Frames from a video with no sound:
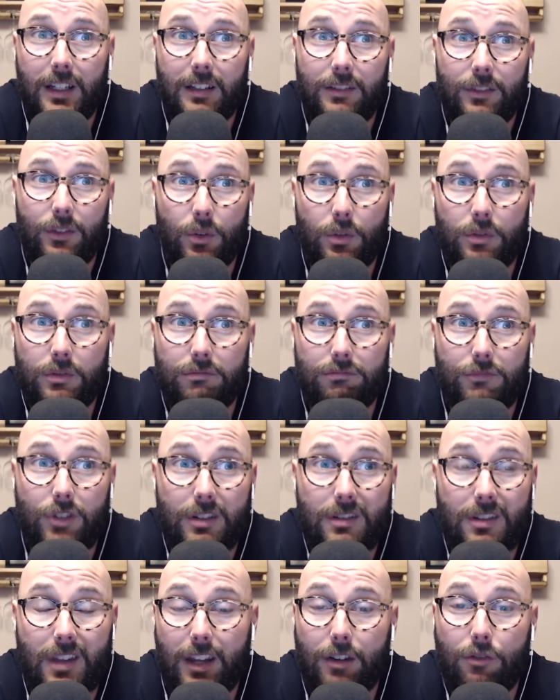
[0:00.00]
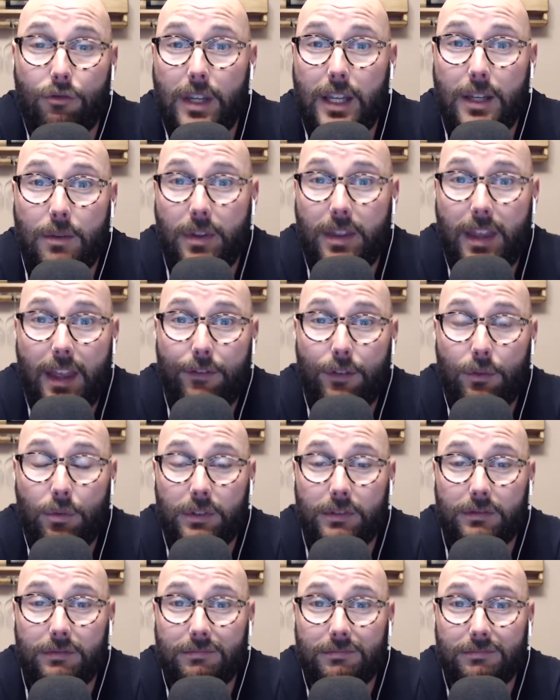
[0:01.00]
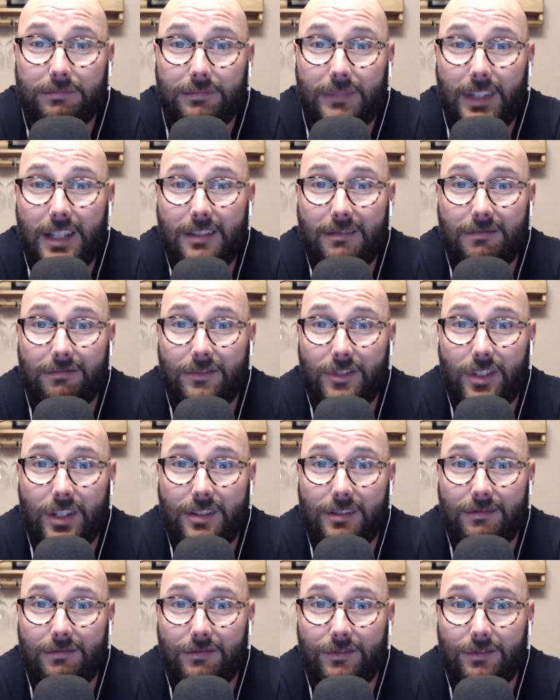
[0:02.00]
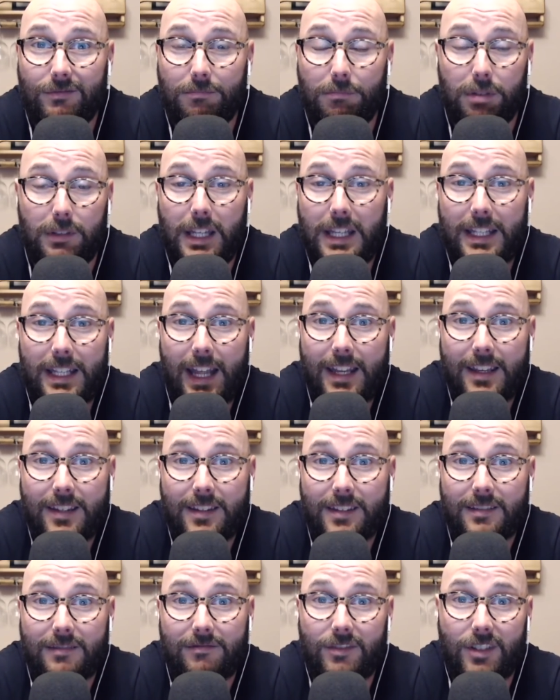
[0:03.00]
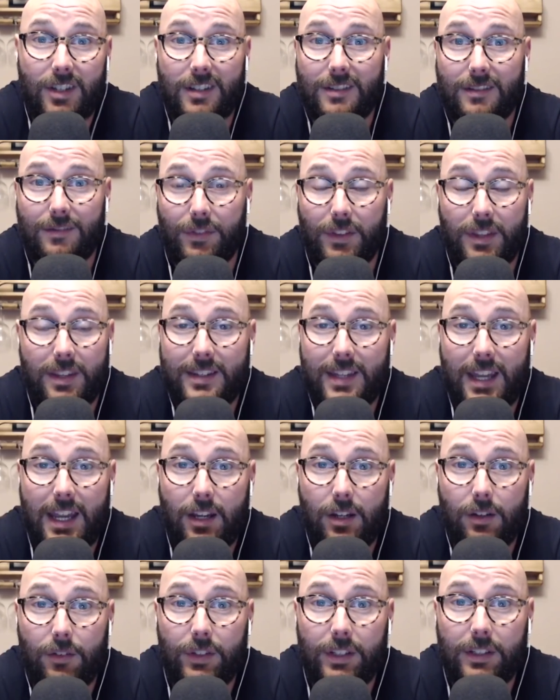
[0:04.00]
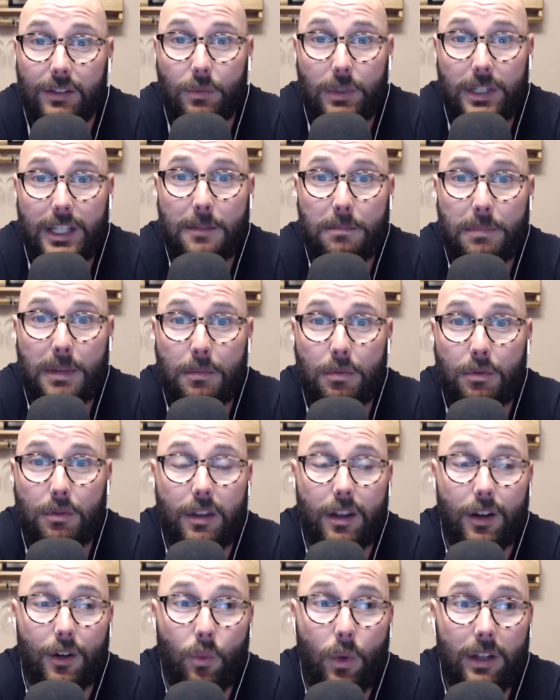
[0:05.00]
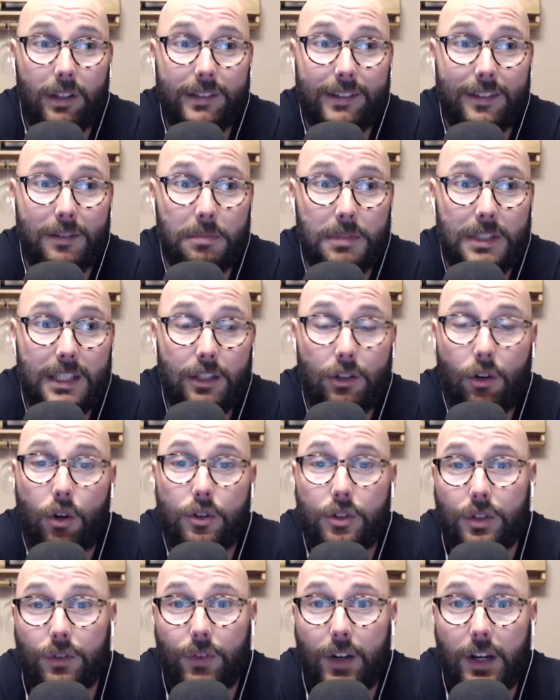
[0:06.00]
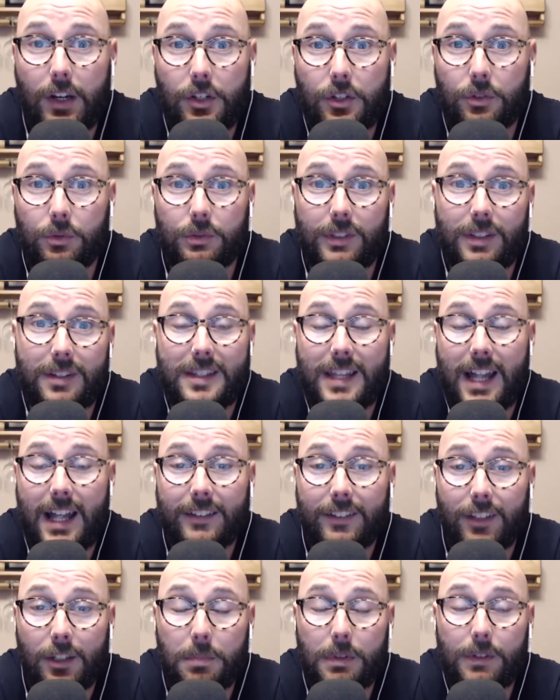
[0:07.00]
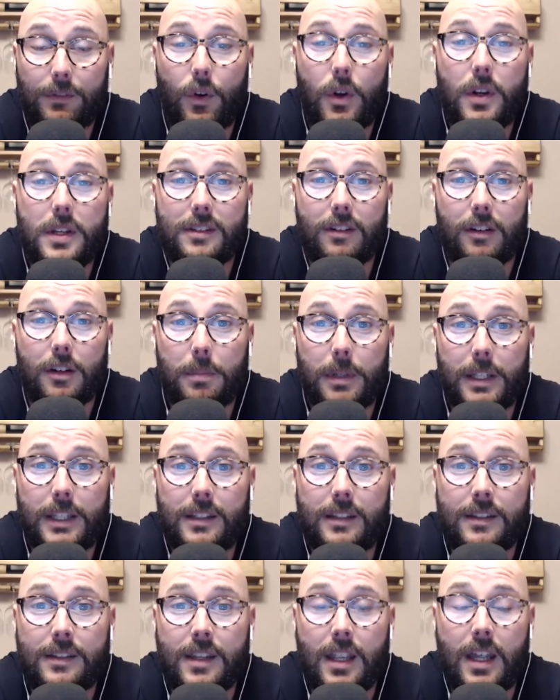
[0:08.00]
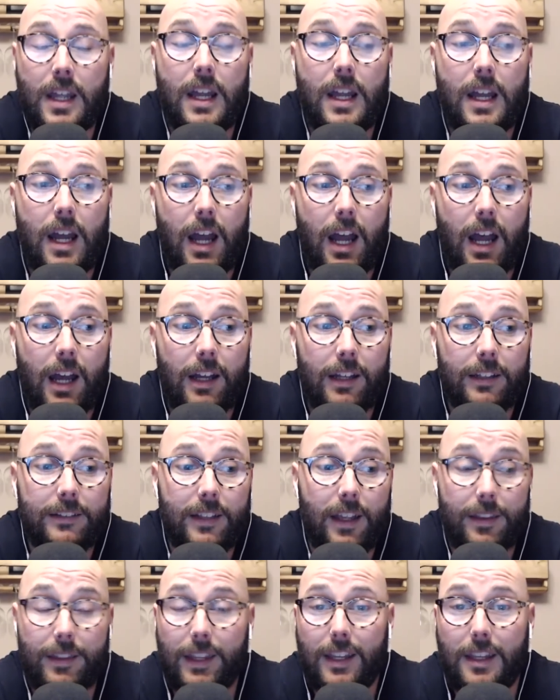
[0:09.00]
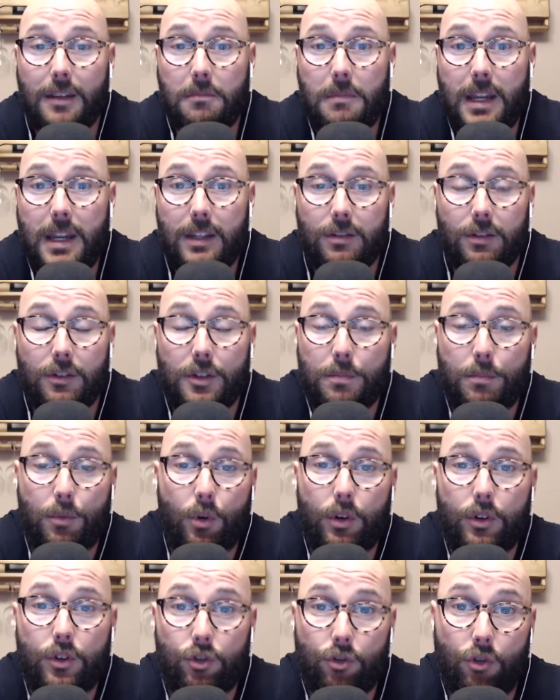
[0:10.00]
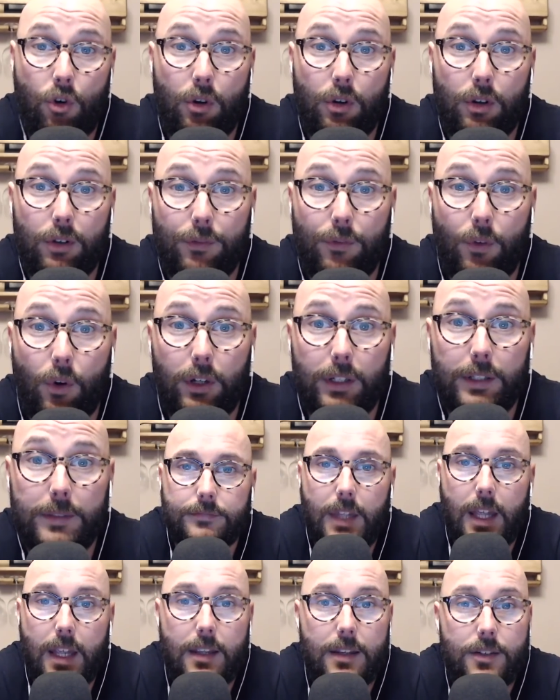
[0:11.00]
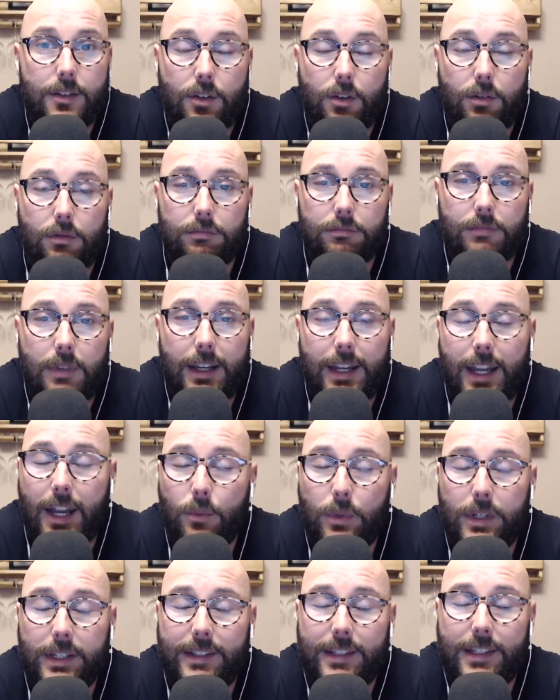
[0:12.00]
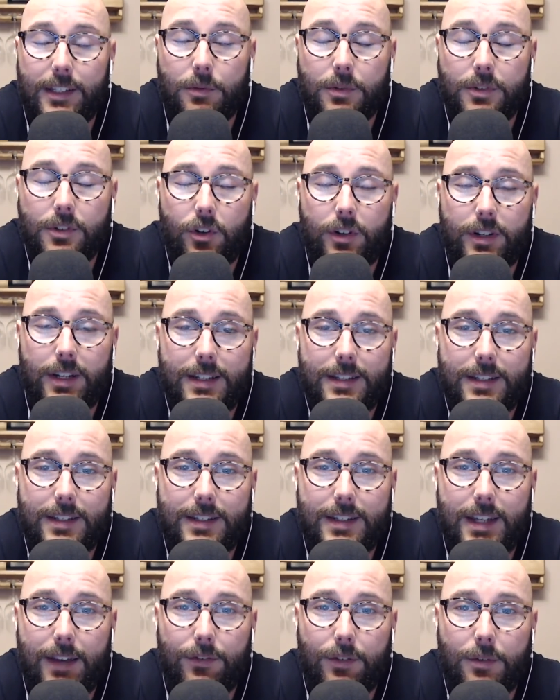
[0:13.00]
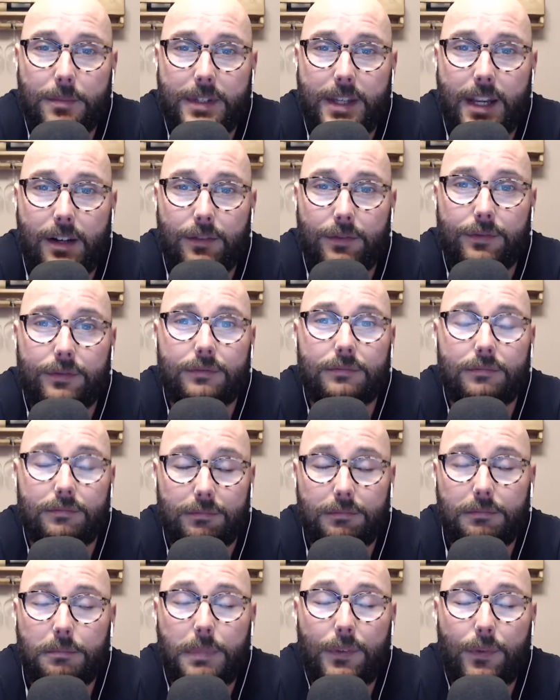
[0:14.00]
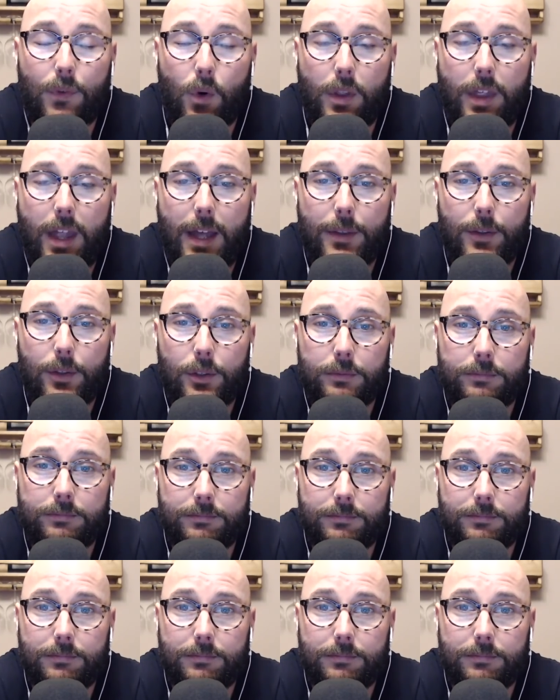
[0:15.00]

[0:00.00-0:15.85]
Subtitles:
don't just agree with everyone and just play nice just for the sake of it. We need people that are willing to be controversial, to stand up and voice their opinions. And I think it makes our sport stronger for it. So I can't wait to hear what Jon has to say for himself. Before that, though,